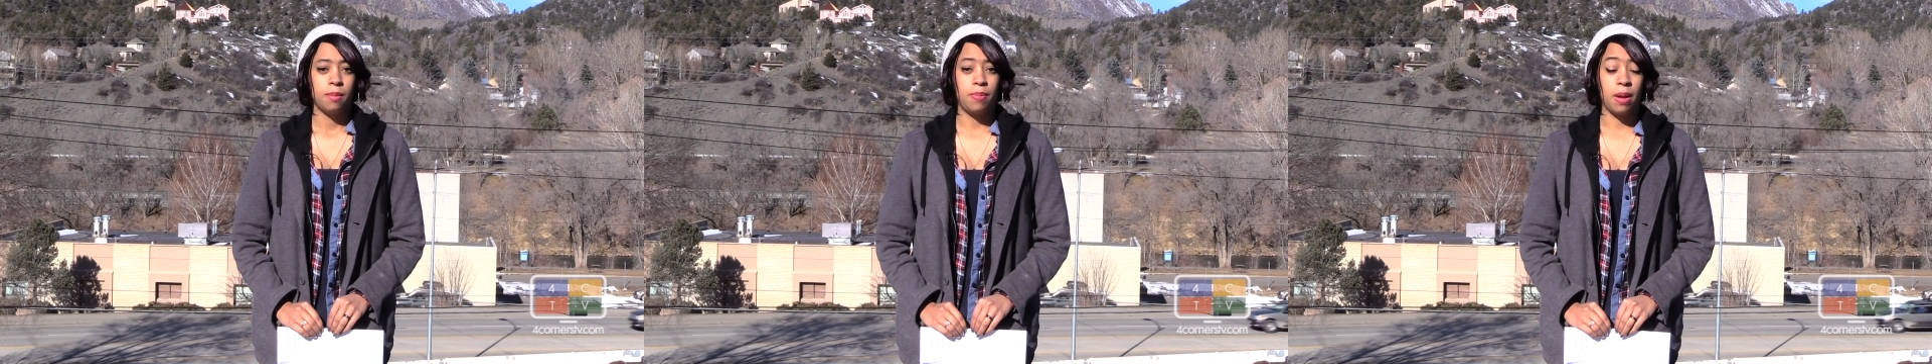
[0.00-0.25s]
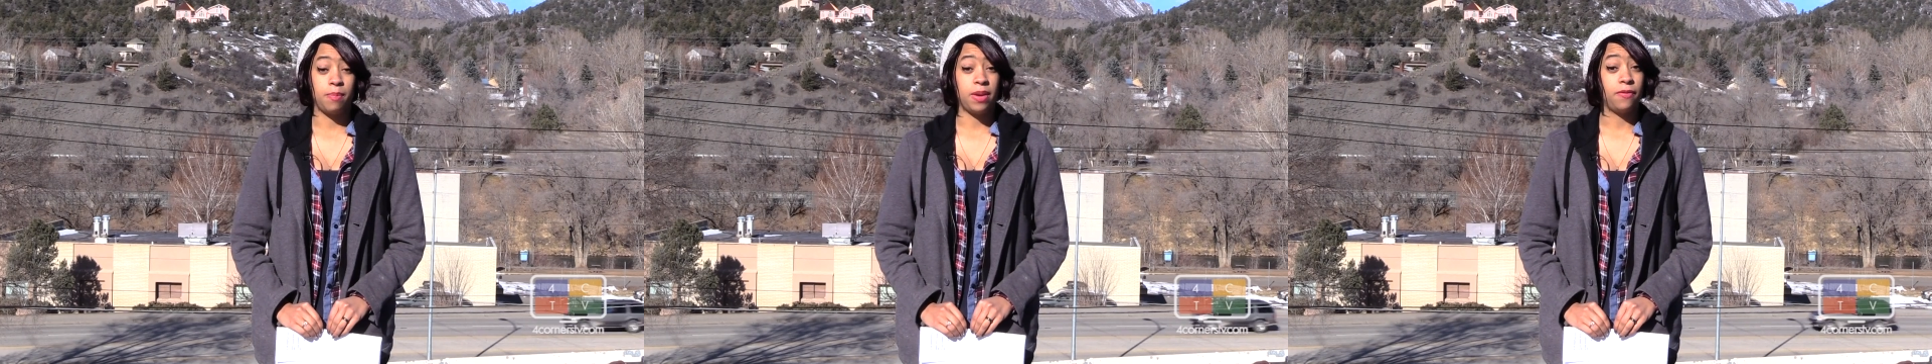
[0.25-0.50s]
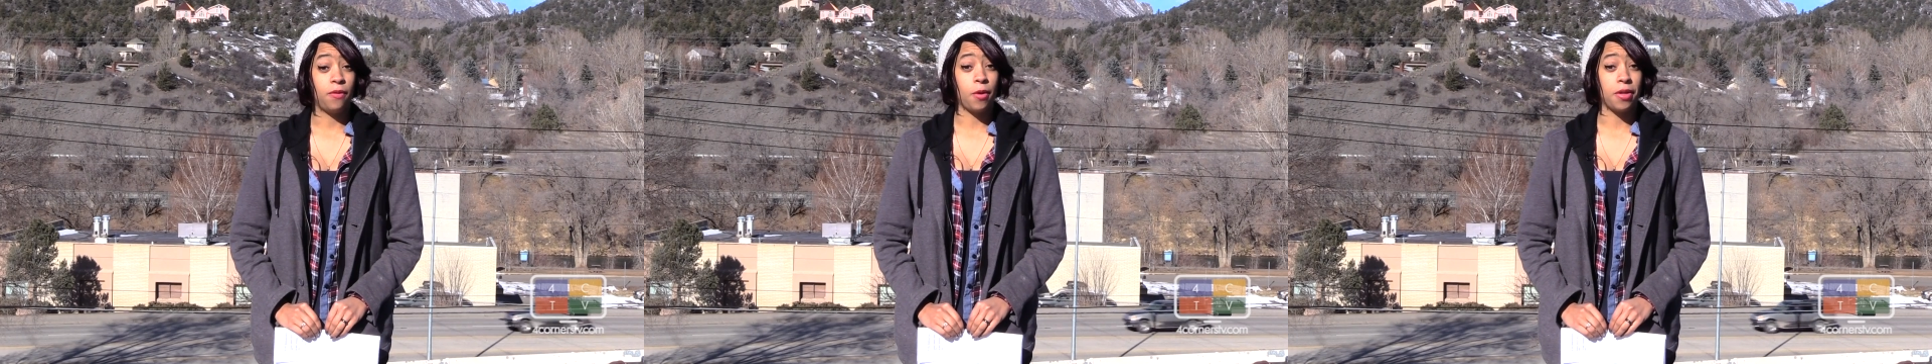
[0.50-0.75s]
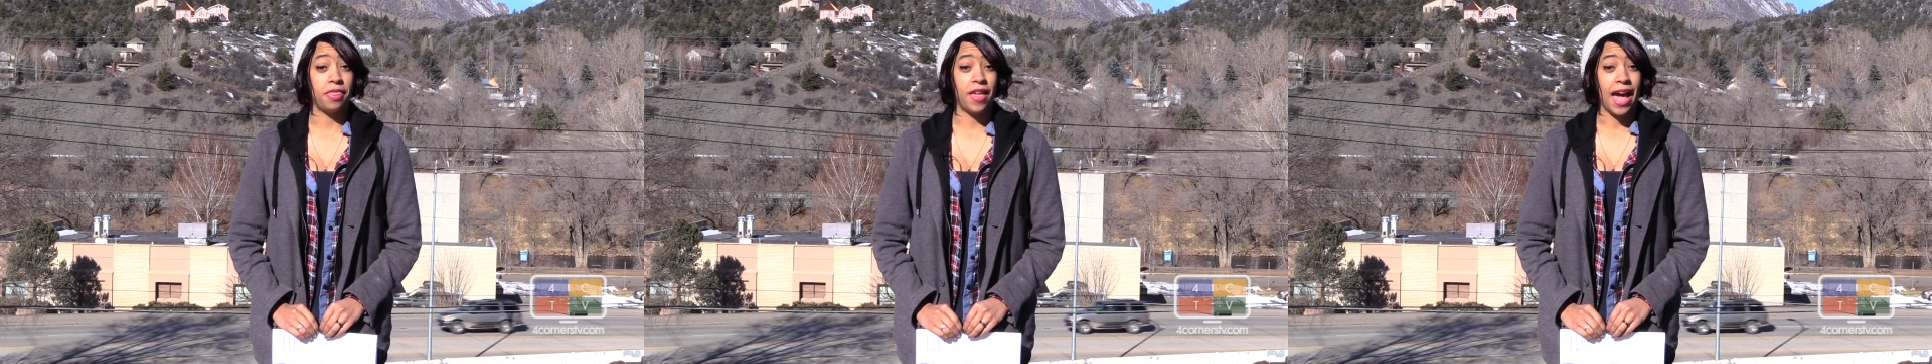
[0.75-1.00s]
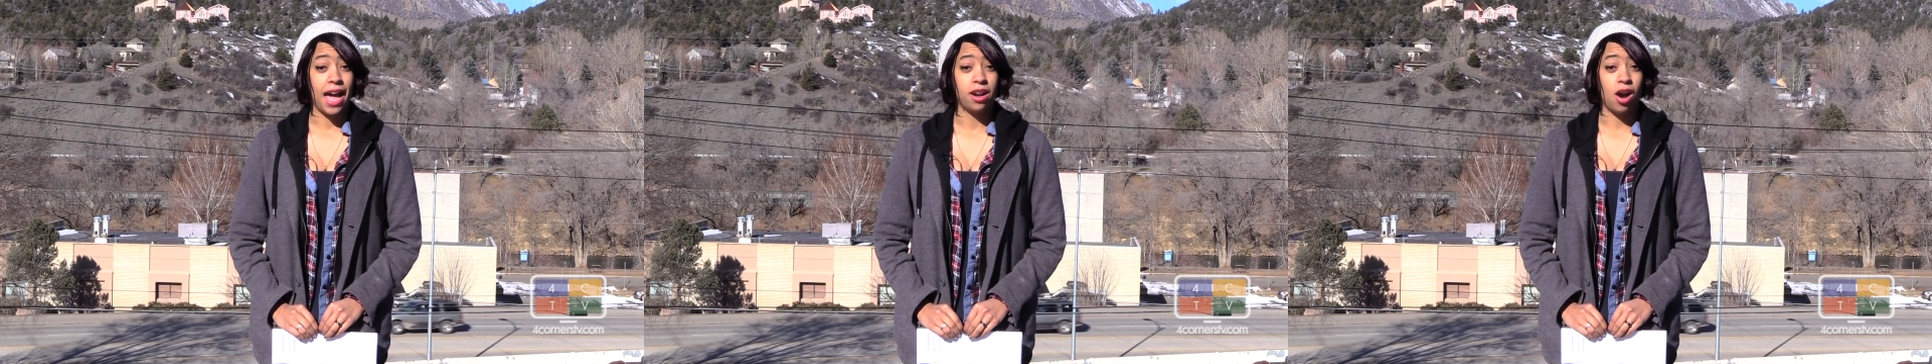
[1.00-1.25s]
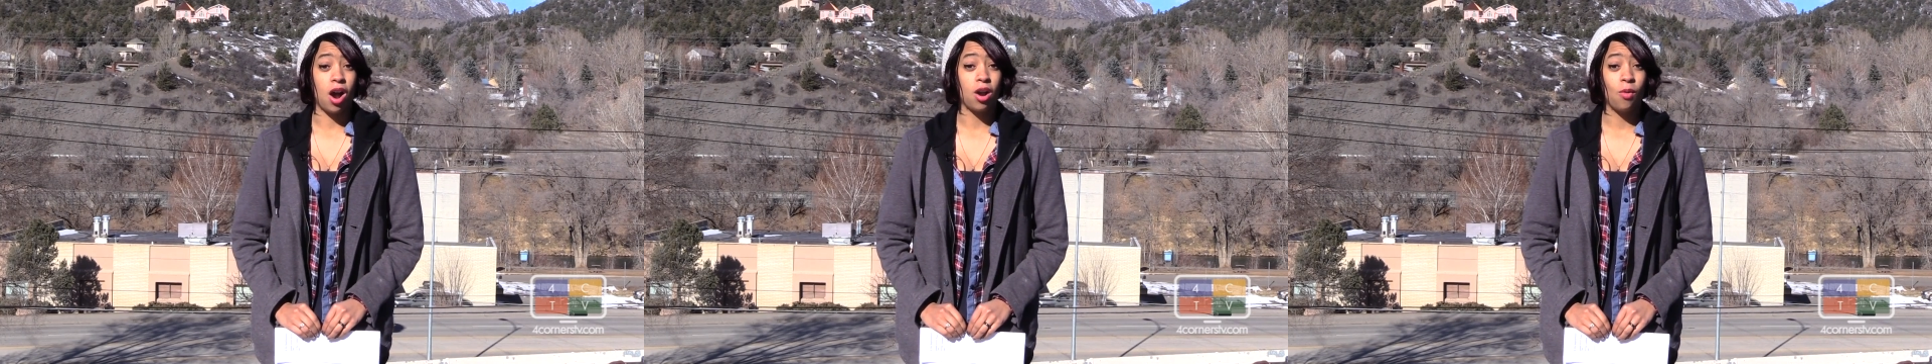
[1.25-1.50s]
But before that,
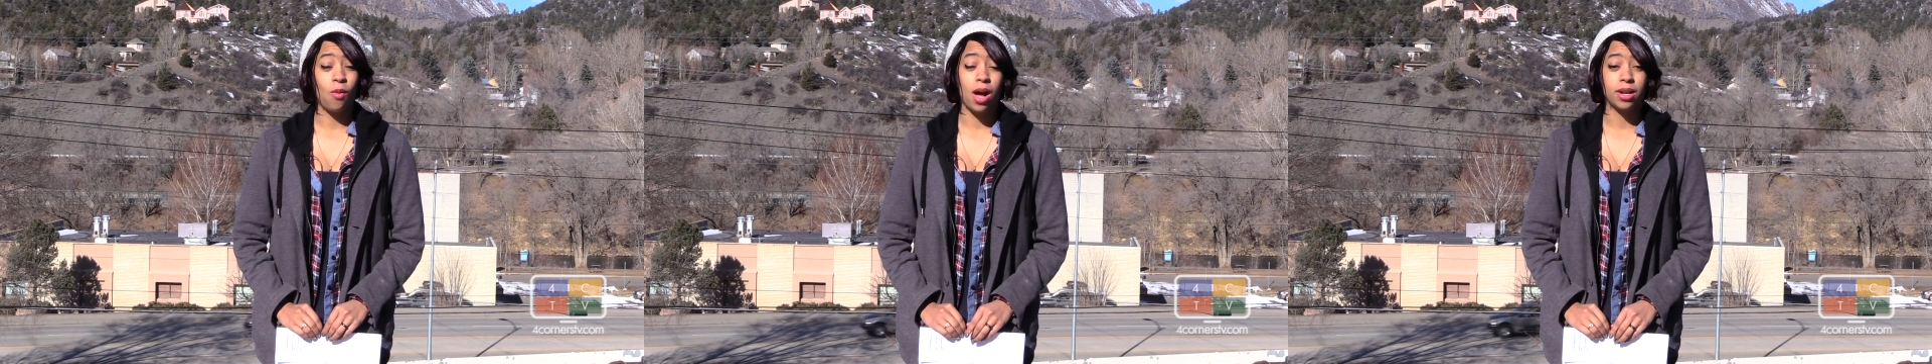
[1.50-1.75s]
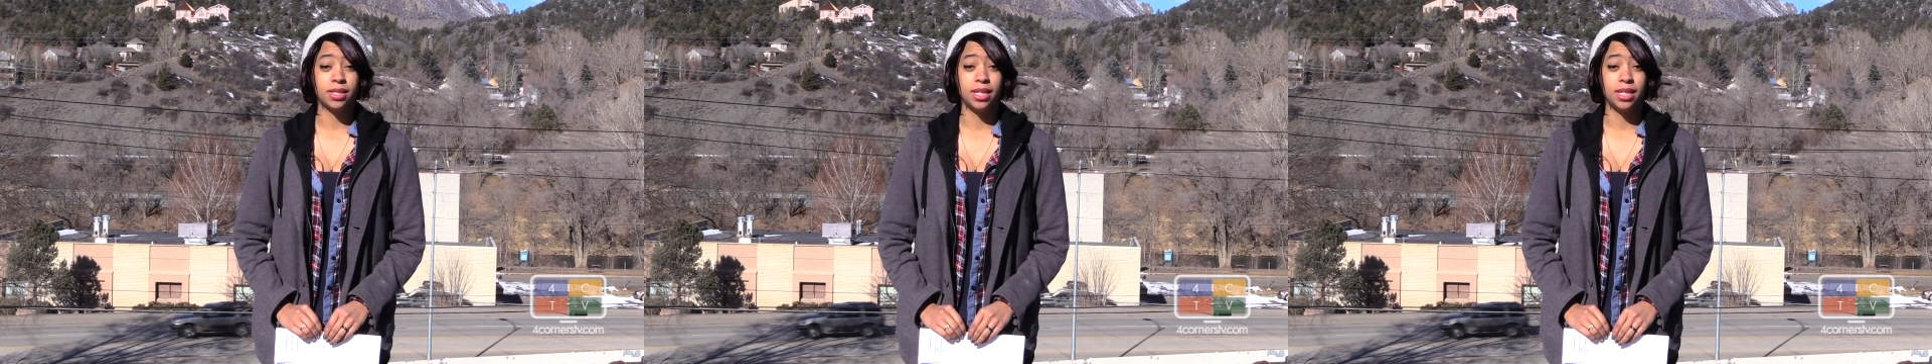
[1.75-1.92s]
art walk